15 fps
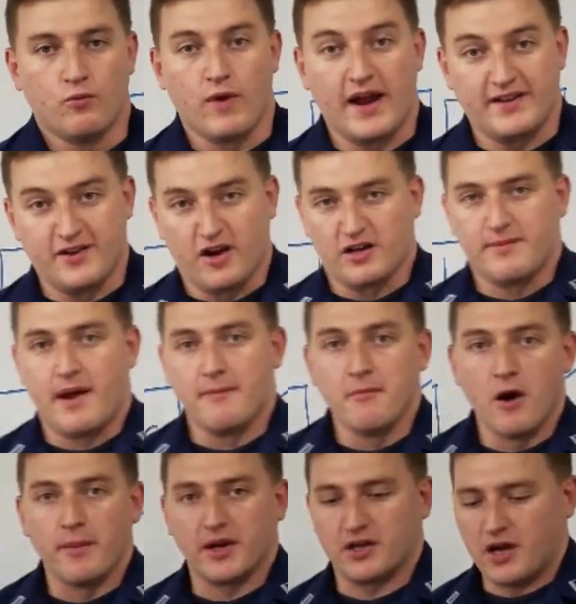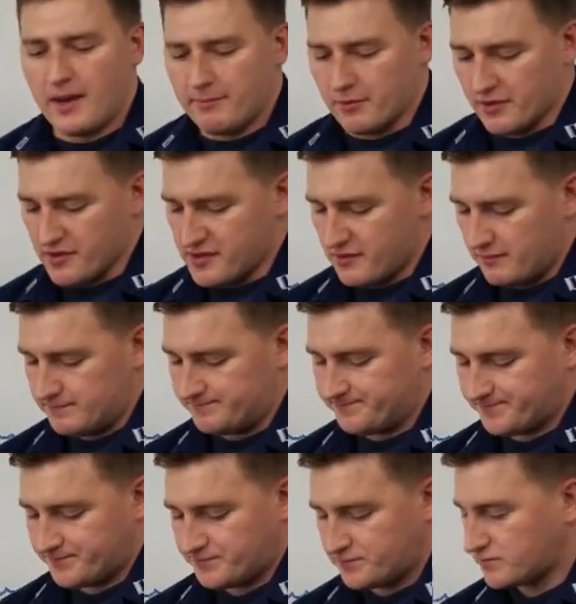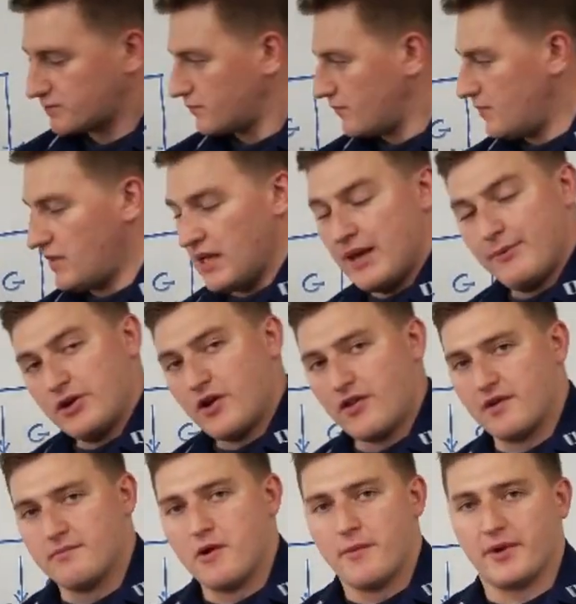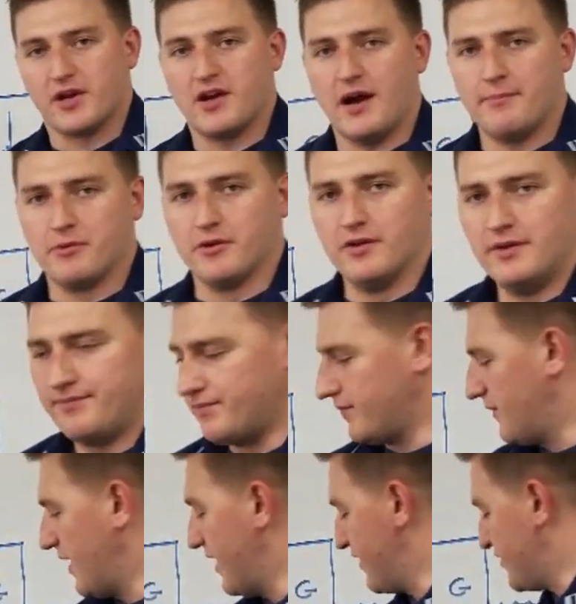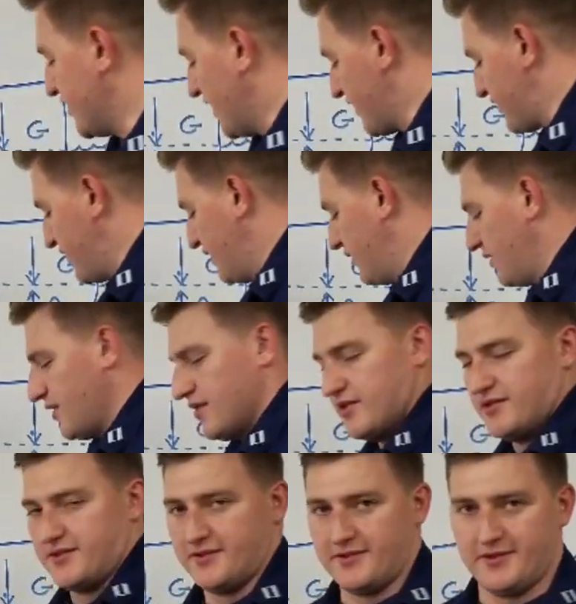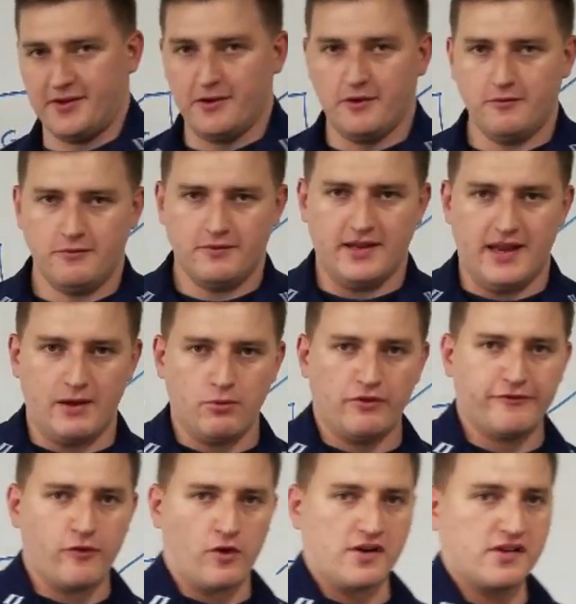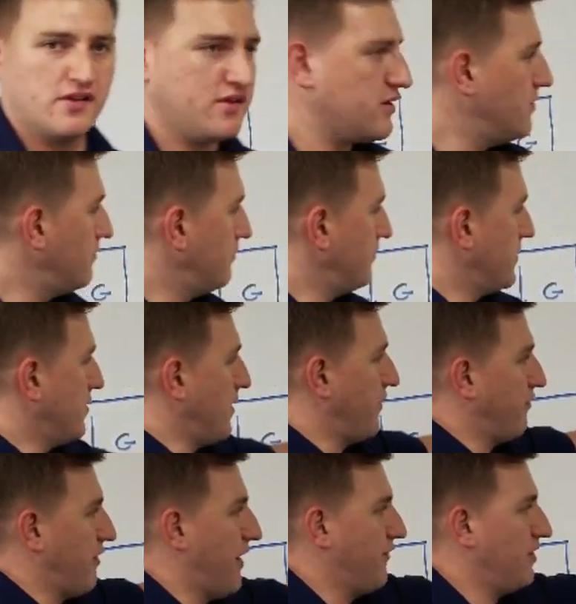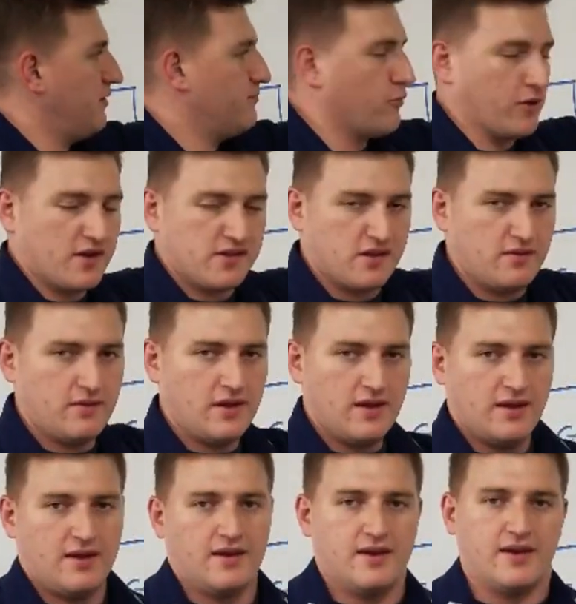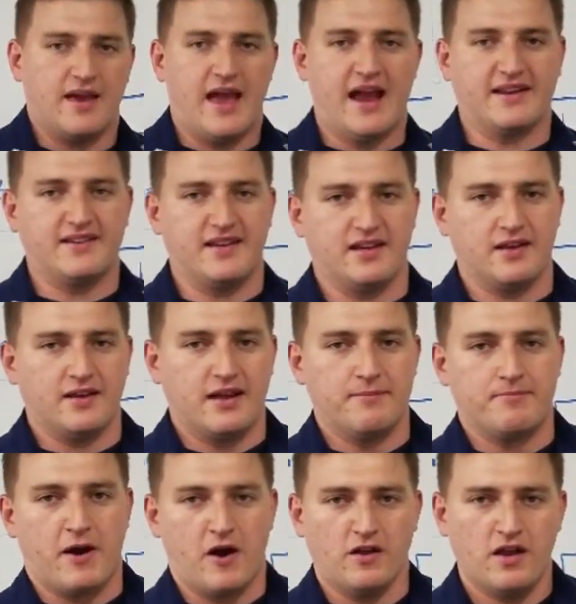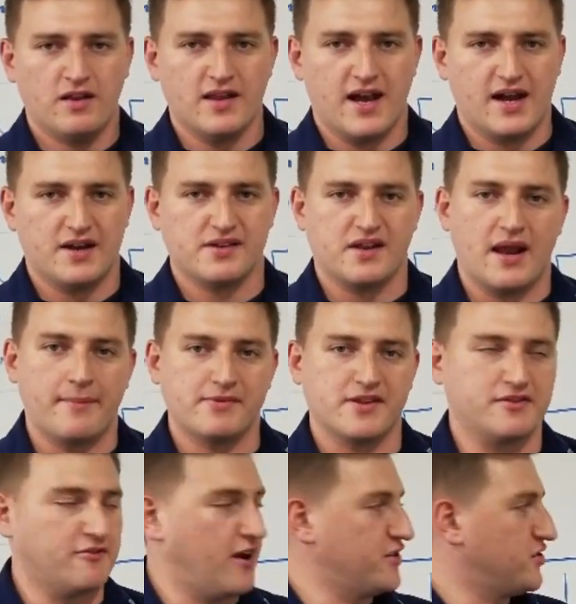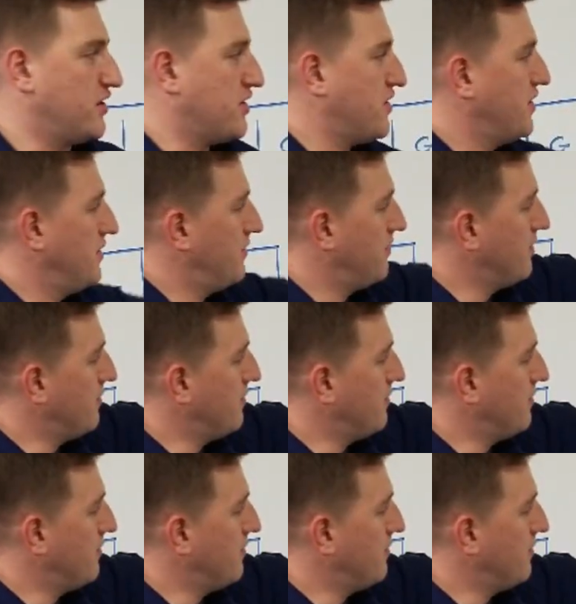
I talked about moment couples, and we know that a moment couple is just two equal forces, we have gravity and buoyancy, acting in parallel lines in opposite directions.